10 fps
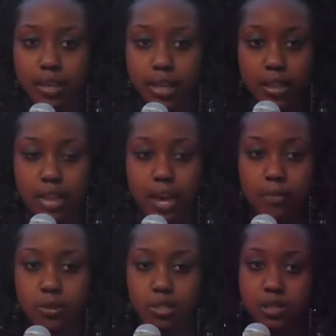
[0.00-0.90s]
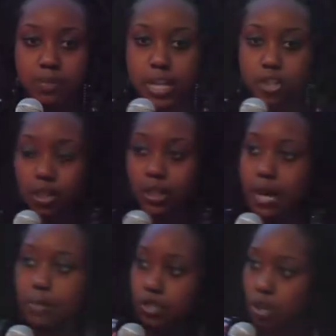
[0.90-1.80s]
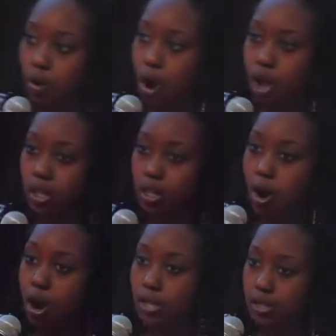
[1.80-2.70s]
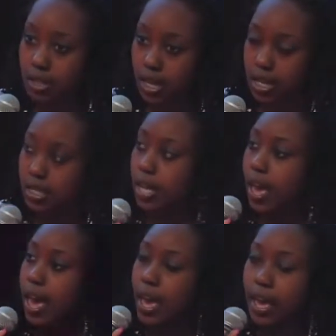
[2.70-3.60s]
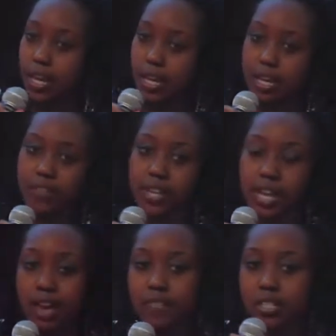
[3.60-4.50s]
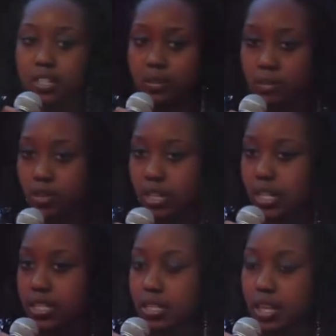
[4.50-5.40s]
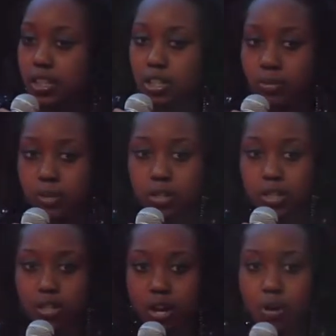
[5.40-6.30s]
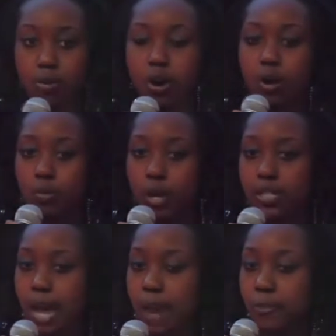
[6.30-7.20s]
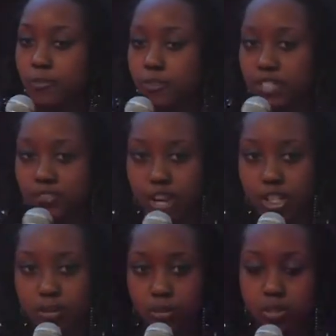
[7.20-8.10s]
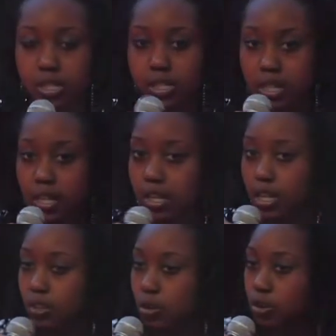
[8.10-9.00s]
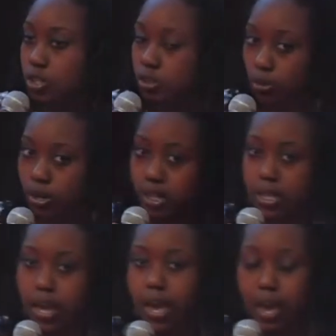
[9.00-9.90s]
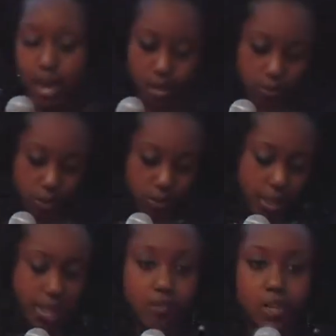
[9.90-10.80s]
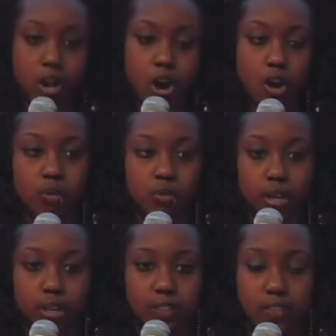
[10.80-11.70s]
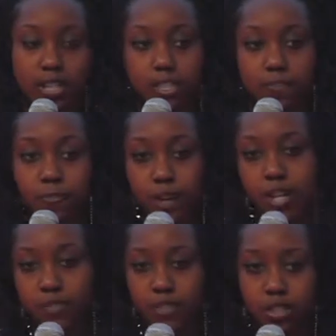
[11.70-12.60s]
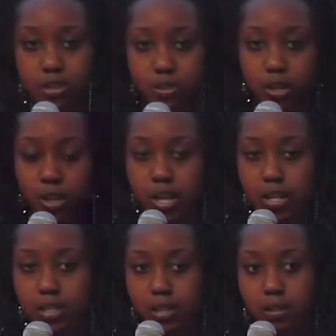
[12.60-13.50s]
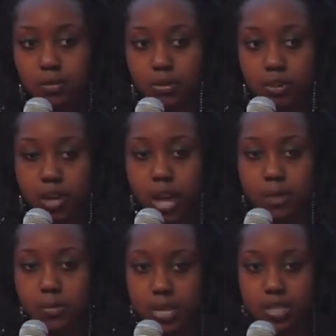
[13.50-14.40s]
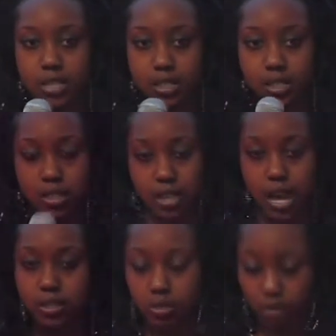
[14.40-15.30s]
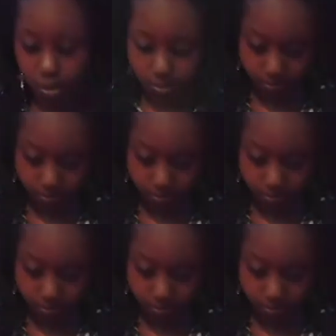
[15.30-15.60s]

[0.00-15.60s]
get labels, make sure labels on all the things, and even canvass the community to let the community know what type of fruits and vegetables is in their local stores. And we would even hold events in front of the store to create business to that store.